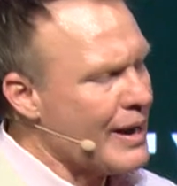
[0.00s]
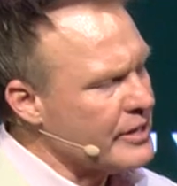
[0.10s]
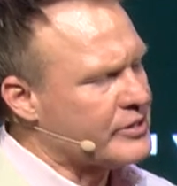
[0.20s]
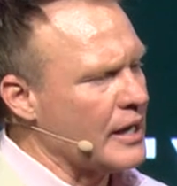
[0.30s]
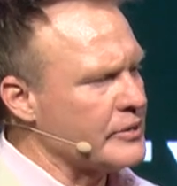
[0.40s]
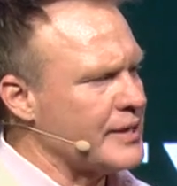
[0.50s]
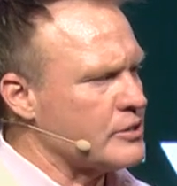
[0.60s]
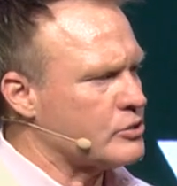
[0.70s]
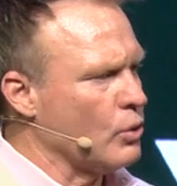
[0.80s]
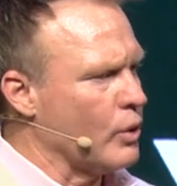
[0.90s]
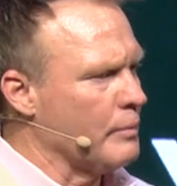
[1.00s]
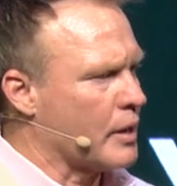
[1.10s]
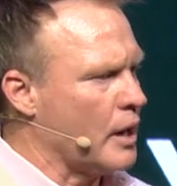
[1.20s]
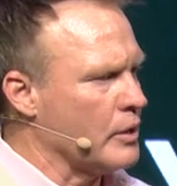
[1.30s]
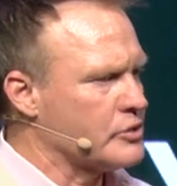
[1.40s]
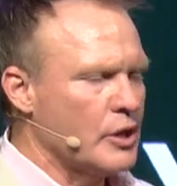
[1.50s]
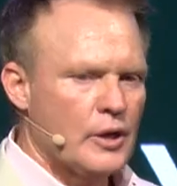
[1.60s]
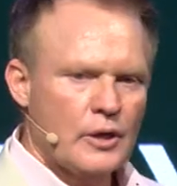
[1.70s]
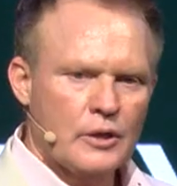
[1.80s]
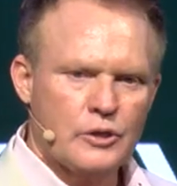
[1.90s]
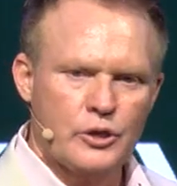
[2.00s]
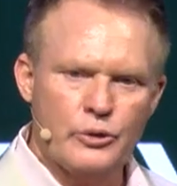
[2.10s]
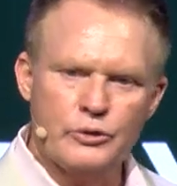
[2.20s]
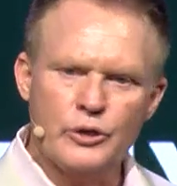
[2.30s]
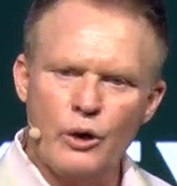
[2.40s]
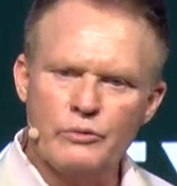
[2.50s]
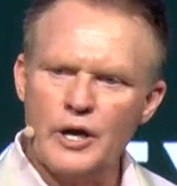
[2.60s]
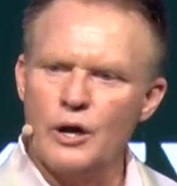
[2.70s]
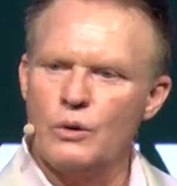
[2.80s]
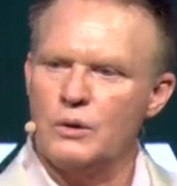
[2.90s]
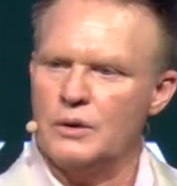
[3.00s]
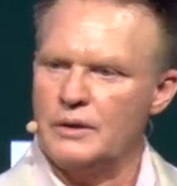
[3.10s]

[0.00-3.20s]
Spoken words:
Why do you tell us that story? Because you don't know